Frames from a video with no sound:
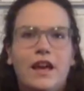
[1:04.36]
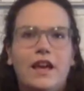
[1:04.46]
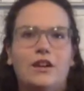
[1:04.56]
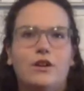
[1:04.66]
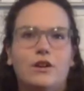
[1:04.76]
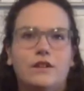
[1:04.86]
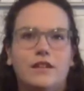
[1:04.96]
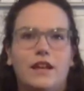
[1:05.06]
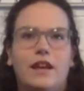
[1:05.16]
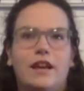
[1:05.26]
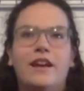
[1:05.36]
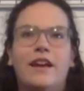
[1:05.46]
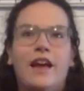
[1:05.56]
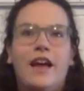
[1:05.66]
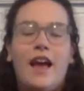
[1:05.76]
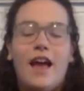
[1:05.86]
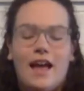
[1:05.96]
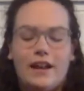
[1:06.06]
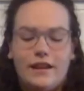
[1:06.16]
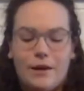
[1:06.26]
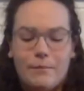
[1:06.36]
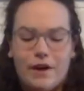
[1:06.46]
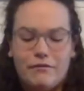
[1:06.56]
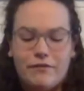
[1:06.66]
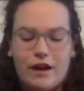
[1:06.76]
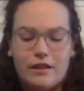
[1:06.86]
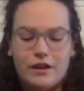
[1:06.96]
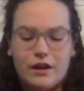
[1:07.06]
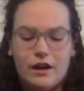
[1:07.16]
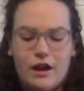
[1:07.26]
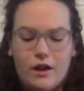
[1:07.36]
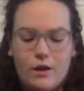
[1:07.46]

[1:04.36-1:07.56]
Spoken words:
in New York City. And yeah, my father